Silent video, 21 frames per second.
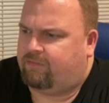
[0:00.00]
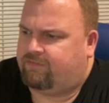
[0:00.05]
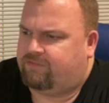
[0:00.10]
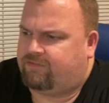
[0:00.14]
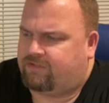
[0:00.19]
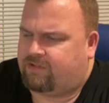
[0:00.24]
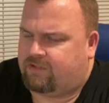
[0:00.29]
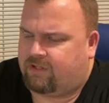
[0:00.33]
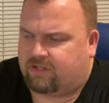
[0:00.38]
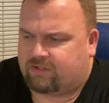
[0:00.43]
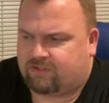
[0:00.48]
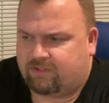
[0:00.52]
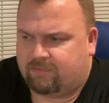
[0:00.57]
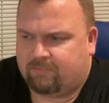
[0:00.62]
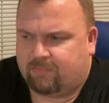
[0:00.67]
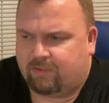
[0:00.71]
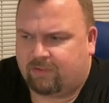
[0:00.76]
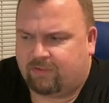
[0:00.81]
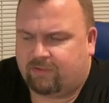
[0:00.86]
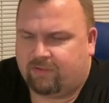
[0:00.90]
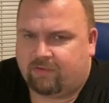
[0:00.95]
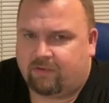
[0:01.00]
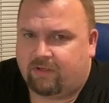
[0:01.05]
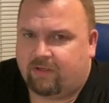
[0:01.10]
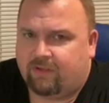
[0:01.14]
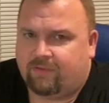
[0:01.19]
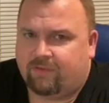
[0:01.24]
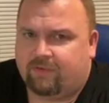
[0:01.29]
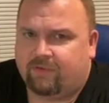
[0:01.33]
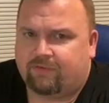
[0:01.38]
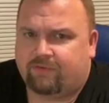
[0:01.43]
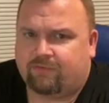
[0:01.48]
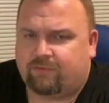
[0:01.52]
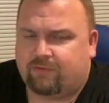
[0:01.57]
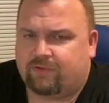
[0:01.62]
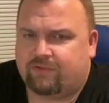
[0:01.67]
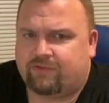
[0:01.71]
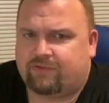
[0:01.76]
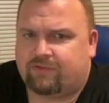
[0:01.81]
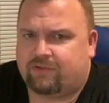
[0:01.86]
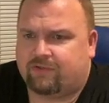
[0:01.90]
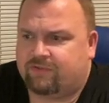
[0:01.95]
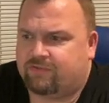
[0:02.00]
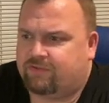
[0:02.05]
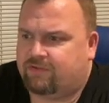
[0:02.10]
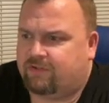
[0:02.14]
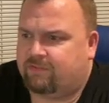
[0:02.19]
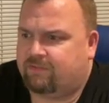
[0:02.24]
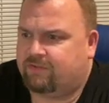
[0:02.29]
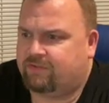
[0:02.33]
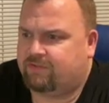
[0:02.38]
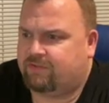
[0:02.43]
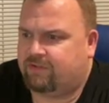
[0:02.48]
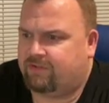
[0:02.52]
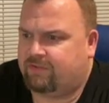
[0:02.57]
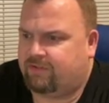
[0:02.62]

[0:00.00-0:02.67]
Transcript: collection building or anything. This is really just going to serve as